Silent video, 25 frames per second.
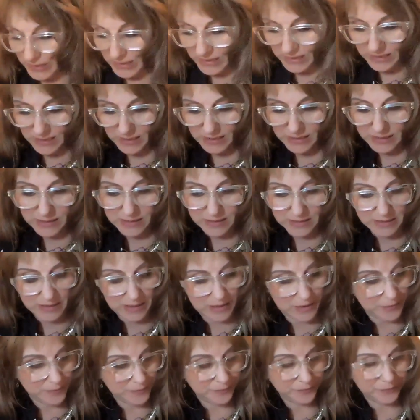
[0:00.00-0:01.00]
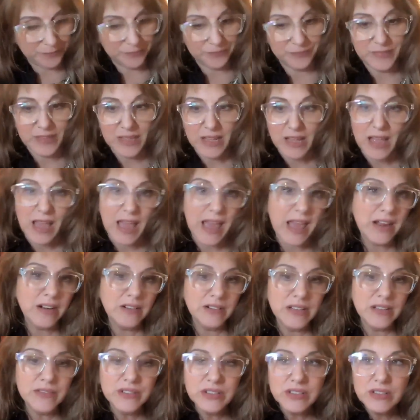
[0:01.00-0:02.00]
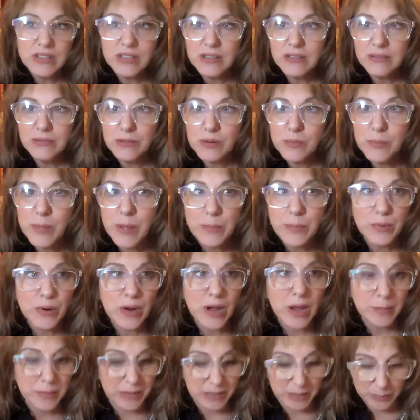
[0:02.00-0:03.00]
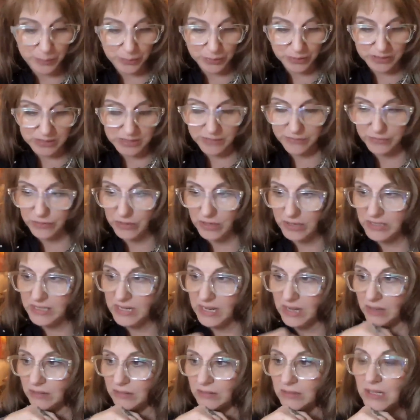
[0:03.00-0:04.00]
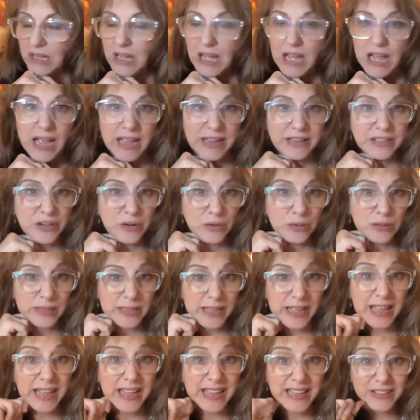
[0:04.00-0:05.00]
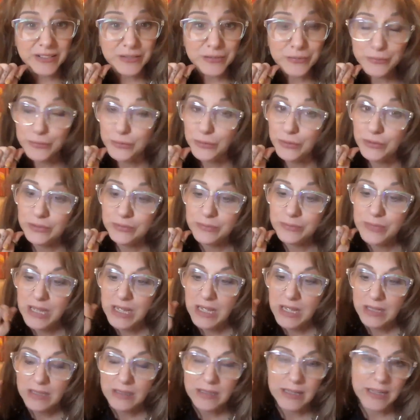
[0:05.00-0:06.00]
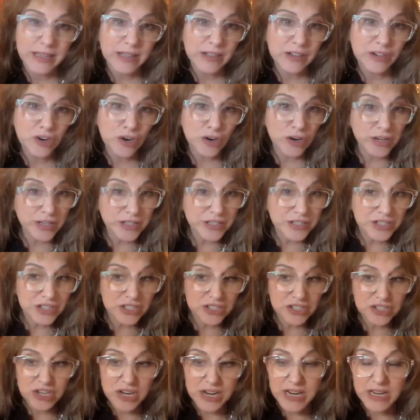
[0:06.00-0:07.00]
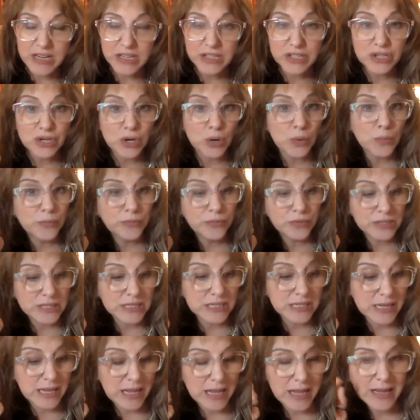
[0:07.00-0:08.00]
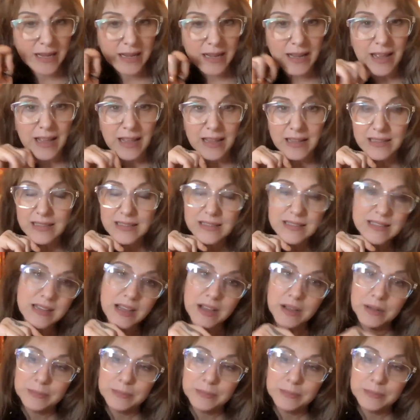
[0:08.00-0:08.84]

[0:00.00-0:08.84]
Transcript: this is, I don't even remember how many books I've read now. I know a handful, like Courage to Change, Hope for Today, and